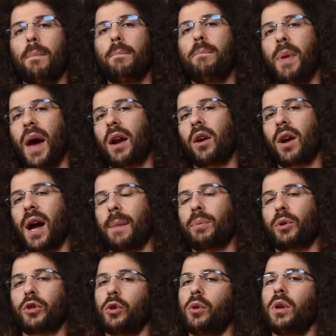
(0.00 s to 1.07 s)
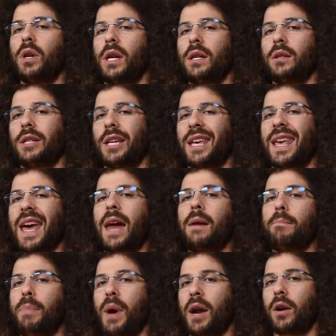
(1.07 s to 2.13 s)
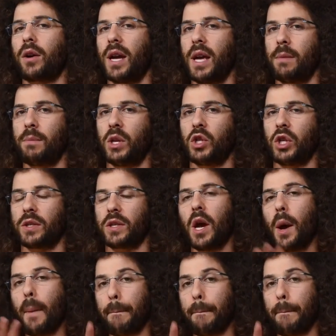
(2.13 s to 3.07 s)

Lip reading: a better opportunity to get better images.